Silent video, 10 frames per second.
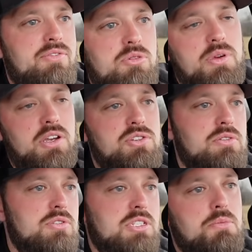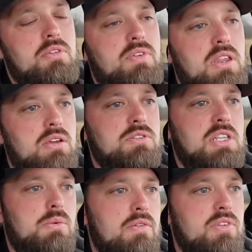after pictures, some of the
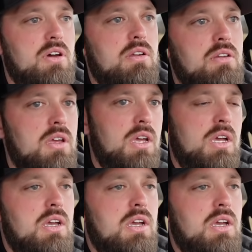videos that we've done,